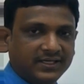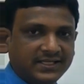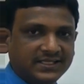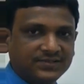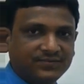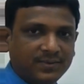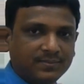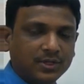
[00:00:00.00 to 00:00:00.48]
that
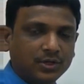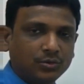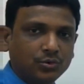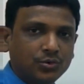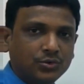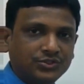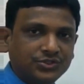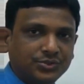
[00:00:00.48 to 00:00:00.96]
is from the
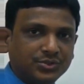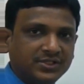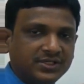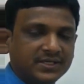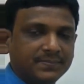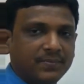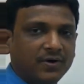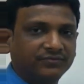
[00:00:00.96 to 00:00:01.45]
roots to
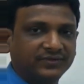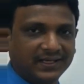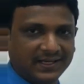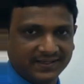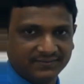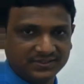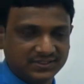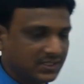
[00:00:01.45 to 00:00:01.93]
the tip of the
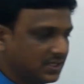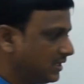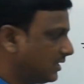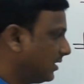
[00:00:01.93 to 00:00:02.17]
leaves.